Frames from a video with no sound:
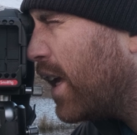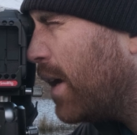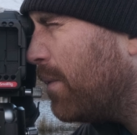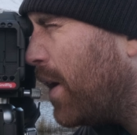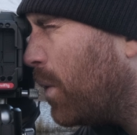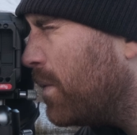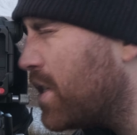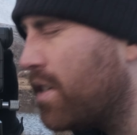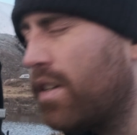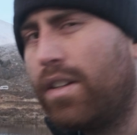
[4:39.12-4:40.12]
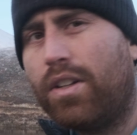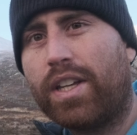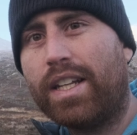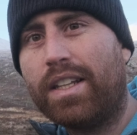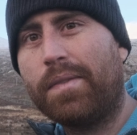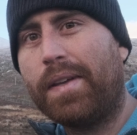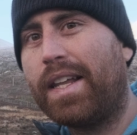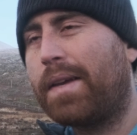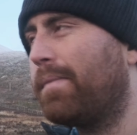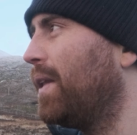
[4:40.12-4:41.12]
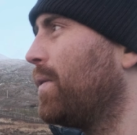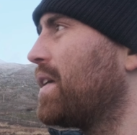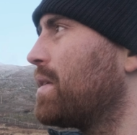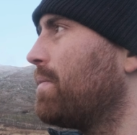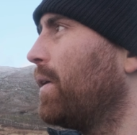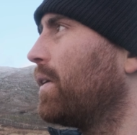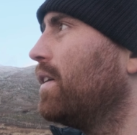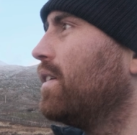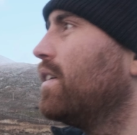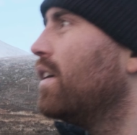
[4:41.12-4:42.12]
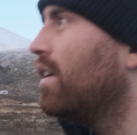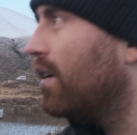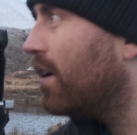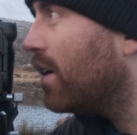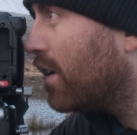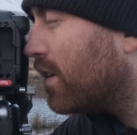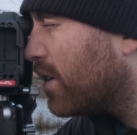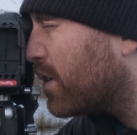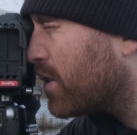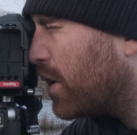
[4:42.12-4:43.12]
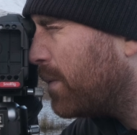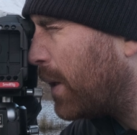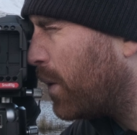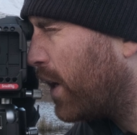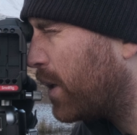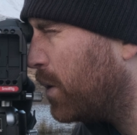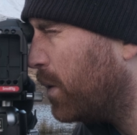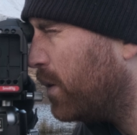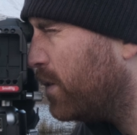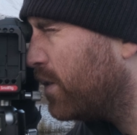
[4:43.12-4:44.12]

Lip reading: it might almost look a little bit like billowing smoke, which could be quite cool.